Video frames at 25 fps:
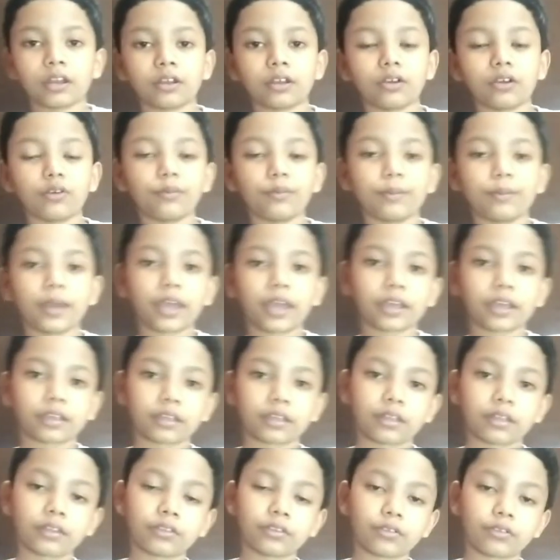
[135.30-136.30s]
go
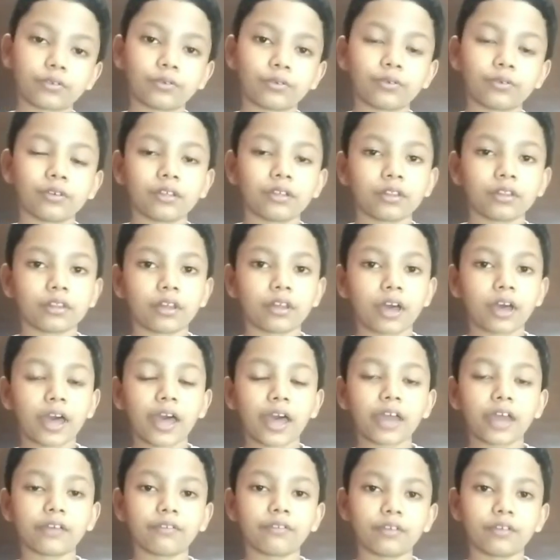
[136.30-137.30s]
back into the
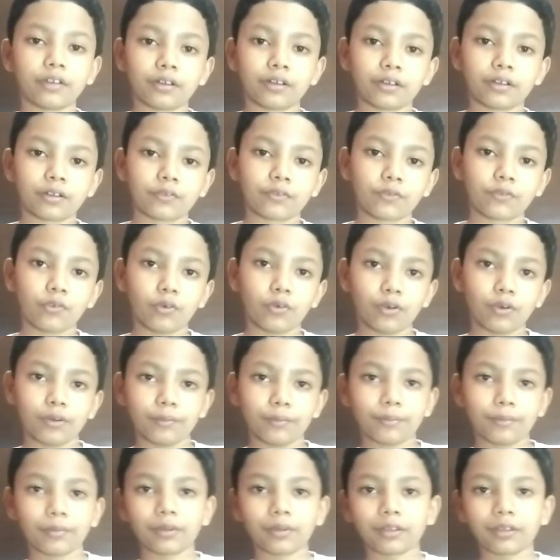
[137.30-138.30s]
iron
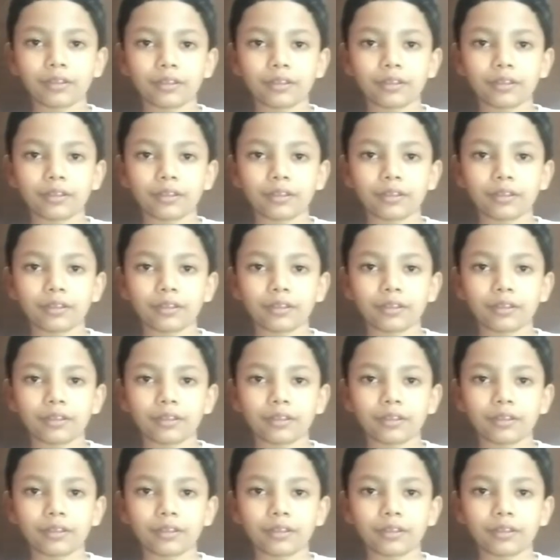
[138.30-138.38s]
form.